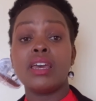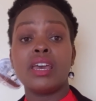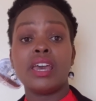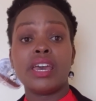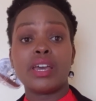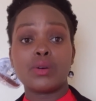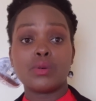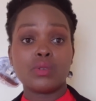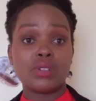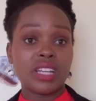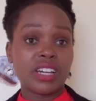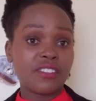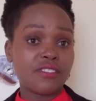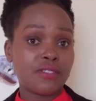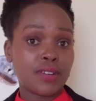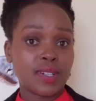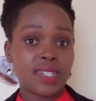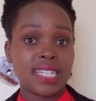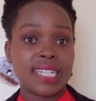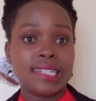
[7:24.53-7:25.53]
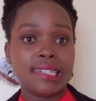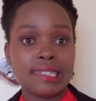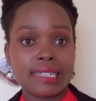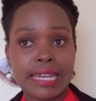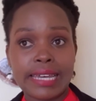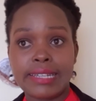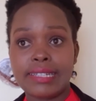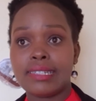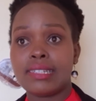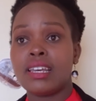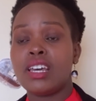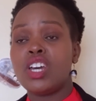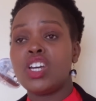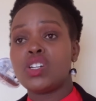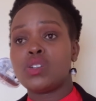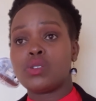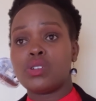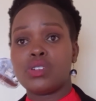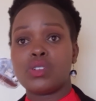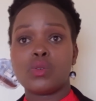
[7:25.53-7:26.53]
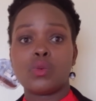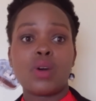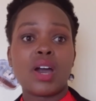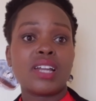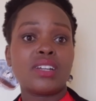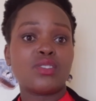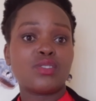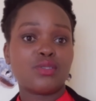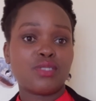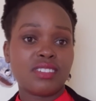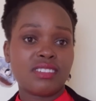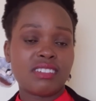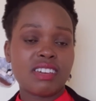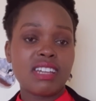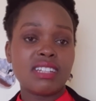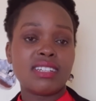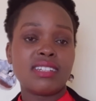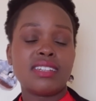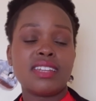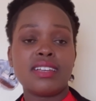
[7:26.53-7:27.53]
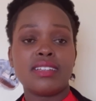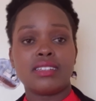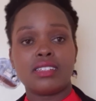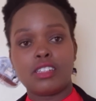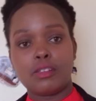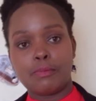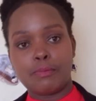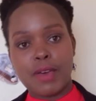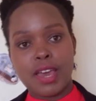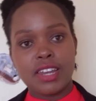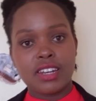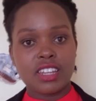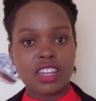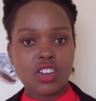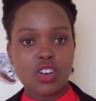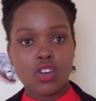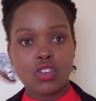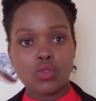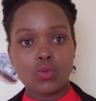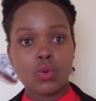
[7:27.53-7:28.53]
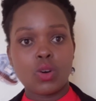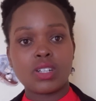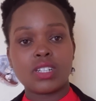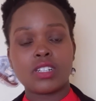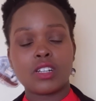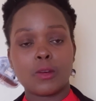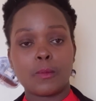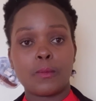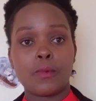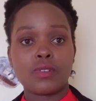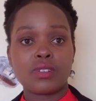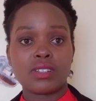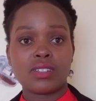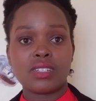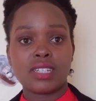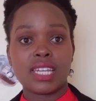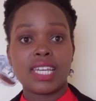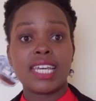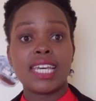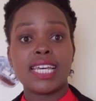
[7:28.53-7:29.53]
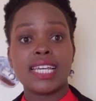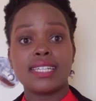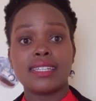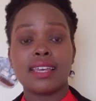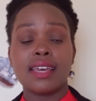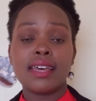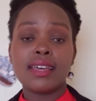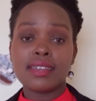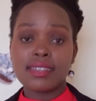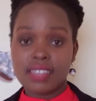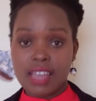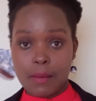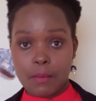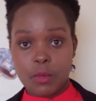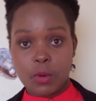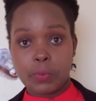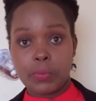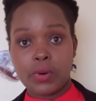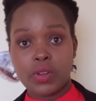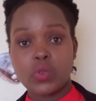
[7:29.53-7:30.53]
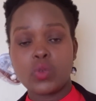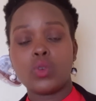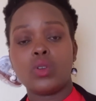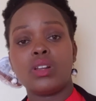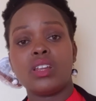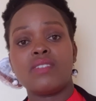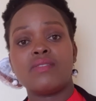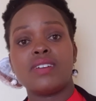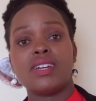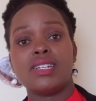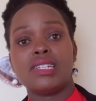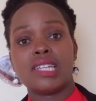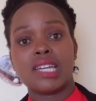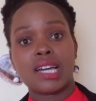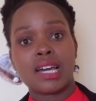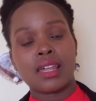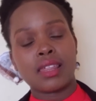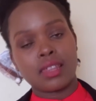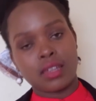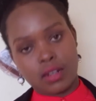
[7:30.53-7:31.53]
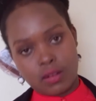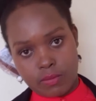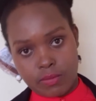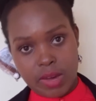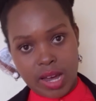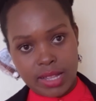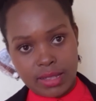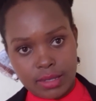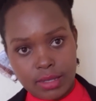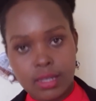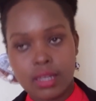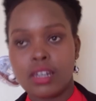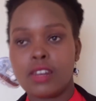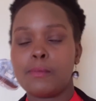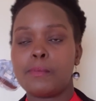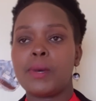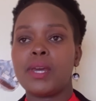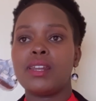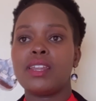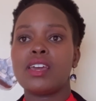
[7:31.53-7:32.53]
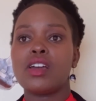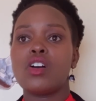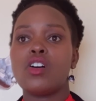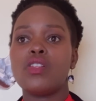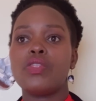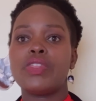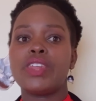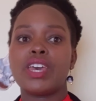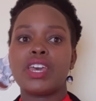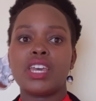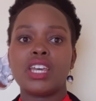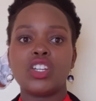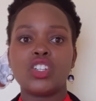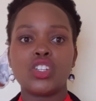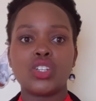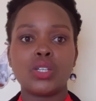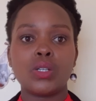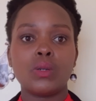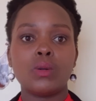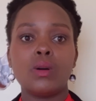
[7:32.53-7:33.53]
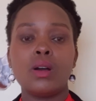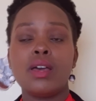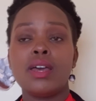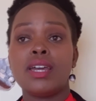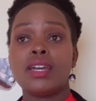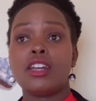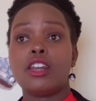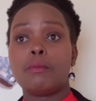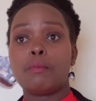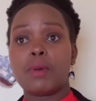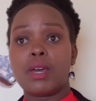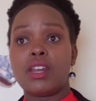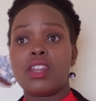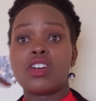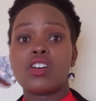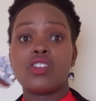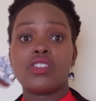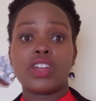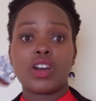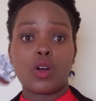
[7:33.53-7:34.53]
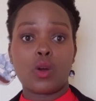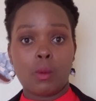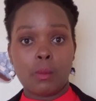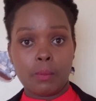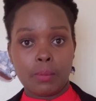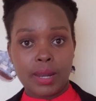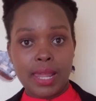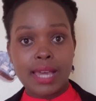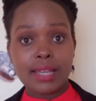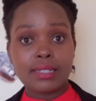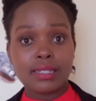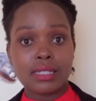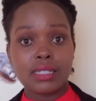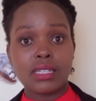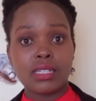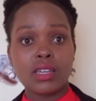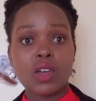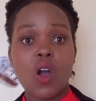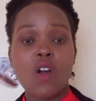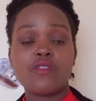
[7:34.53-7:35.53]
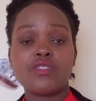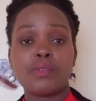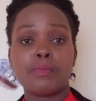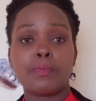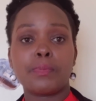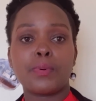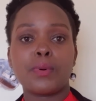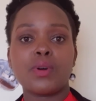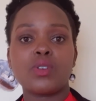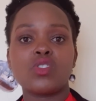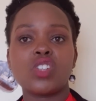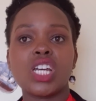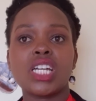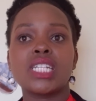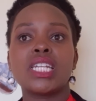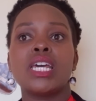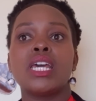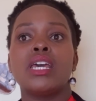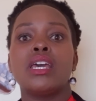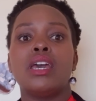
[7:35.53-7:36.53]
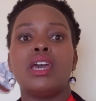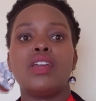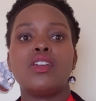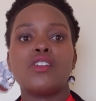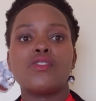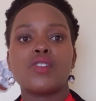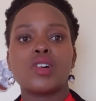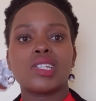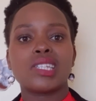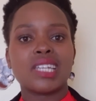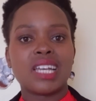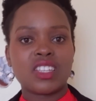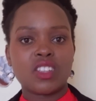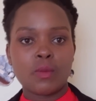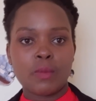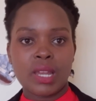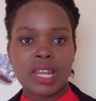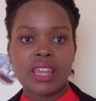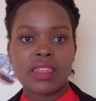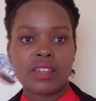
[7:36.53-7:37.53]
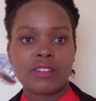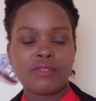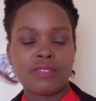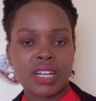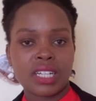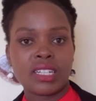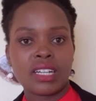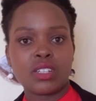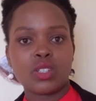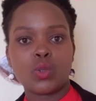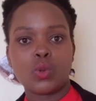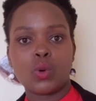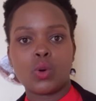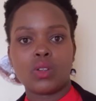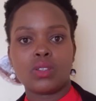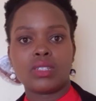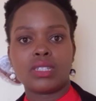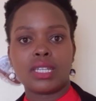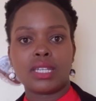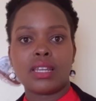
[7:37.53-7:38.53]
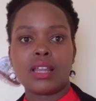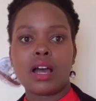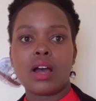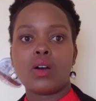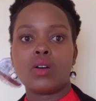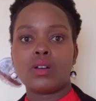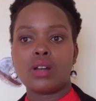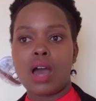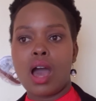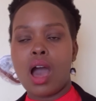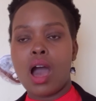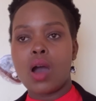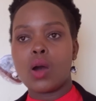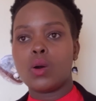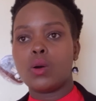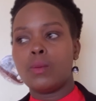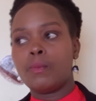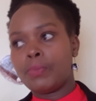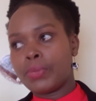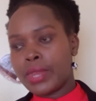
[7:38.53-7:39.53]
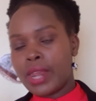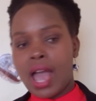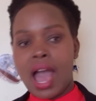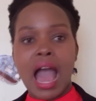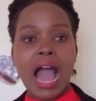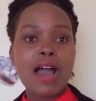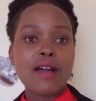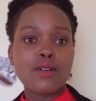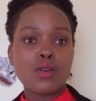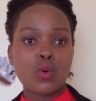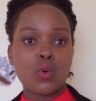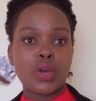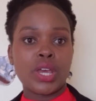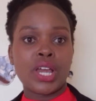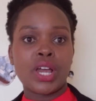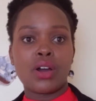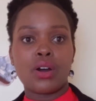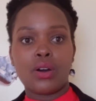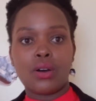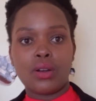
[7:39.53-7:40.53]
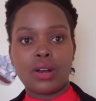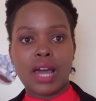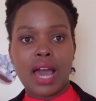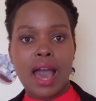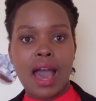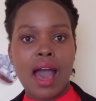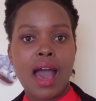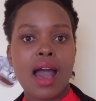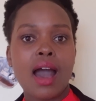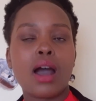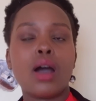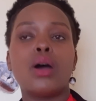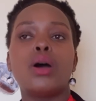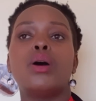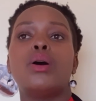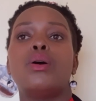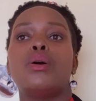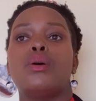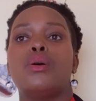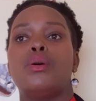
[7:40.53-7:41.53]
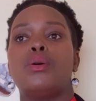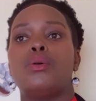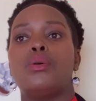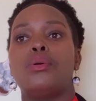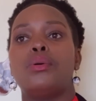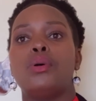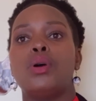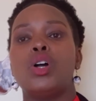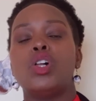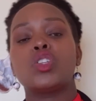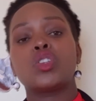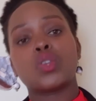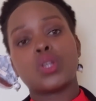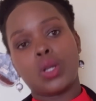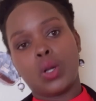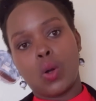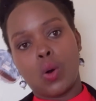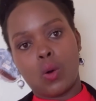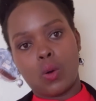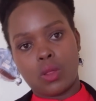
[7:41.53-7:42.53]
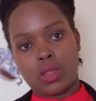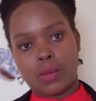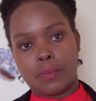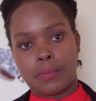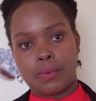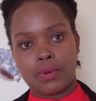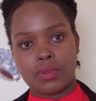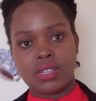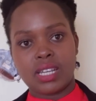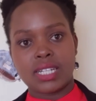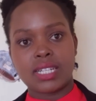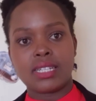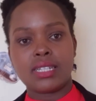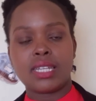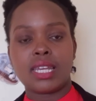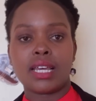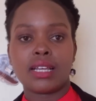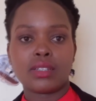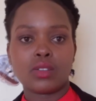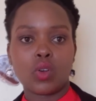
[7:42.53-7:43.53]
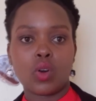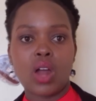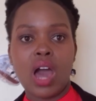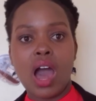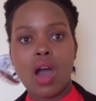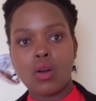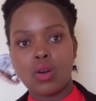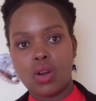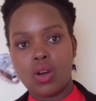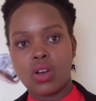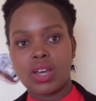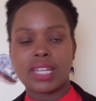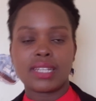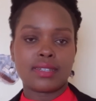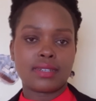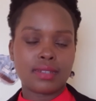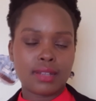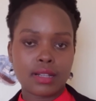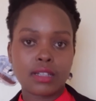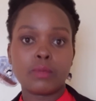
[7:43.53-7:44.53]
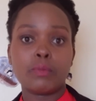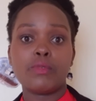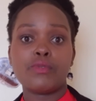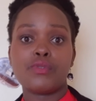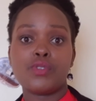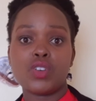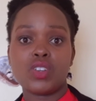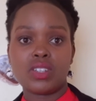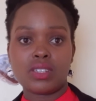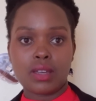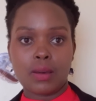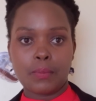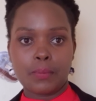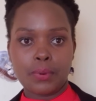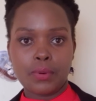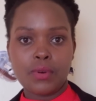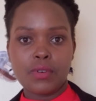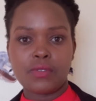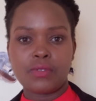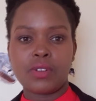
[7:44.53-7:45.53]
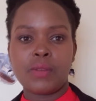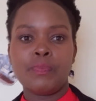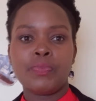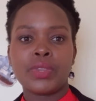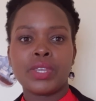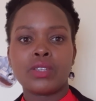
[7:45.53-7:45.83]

It could take 14 days, 21 to 28 days, depending on what report it is. Some reports will even take 3 months, depending on the issue, depending on the complexity of the project. And of course, there are so many other factors to consider on how quick or how slow the project takes, or how long it takes before it is approved.